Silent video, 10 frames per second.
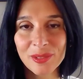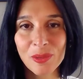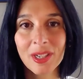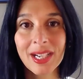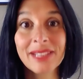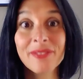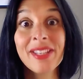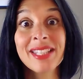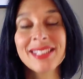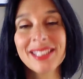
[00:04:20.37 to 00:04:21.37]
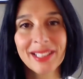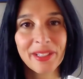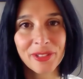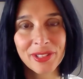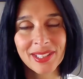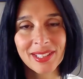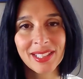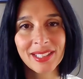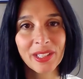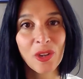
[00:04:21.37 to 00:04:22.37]
who are advancing diversity
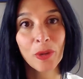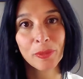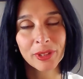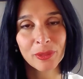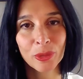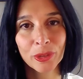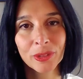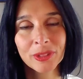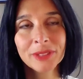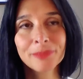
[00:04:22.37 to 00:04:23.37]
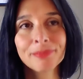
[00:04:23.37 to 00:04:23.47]
in the corporate world.